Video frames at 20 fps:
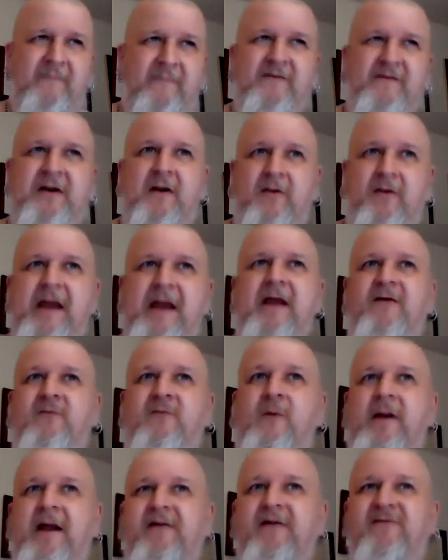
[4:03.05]
I think the latest
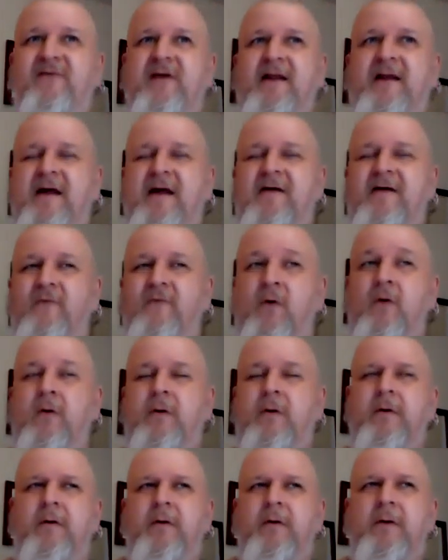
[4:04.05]
one I seen out of
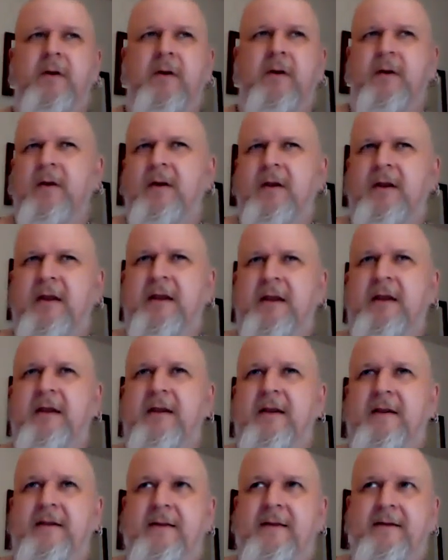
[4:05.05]
horror
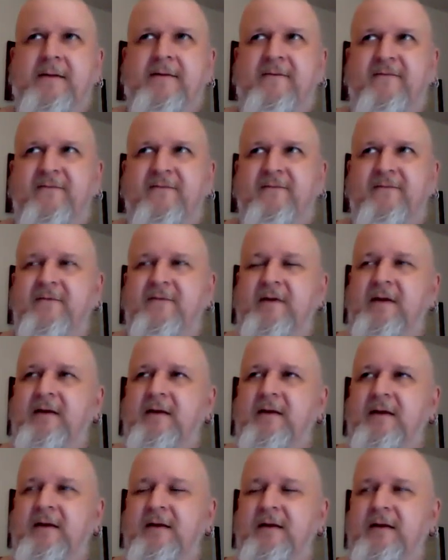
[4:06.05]
is
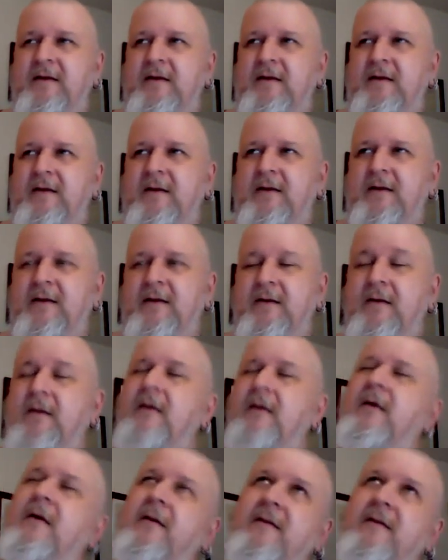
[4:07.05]
the
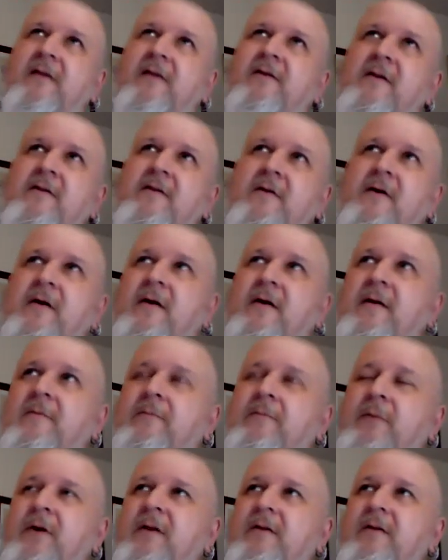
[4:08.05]
not the Nun,
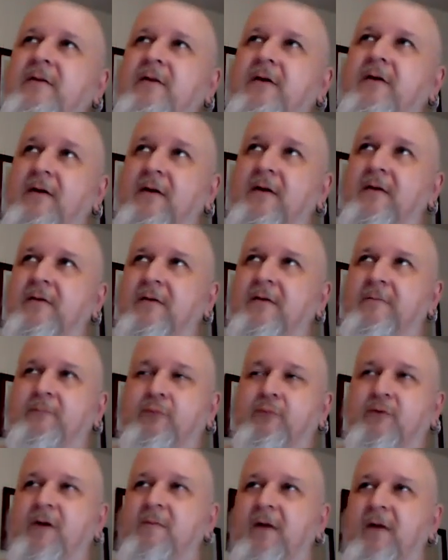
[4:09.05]
but the
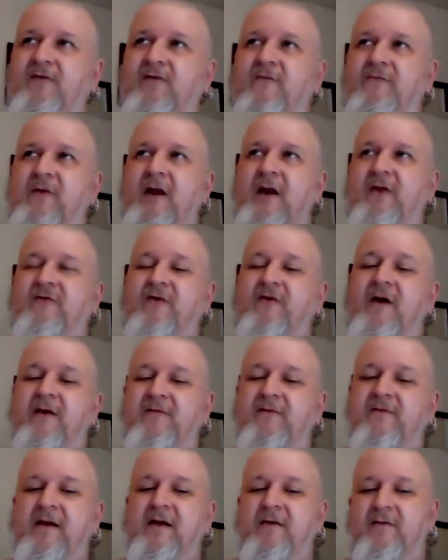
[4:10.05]
pretty much the
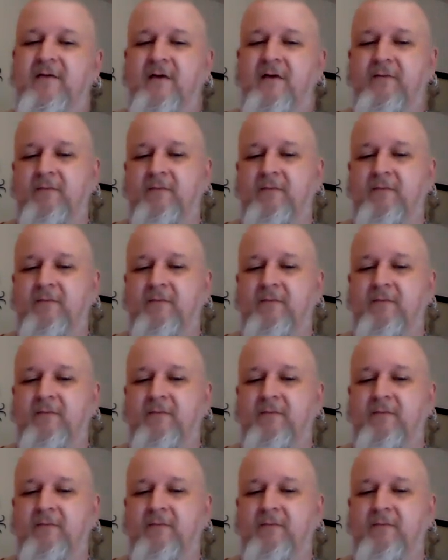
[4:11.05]
franchise that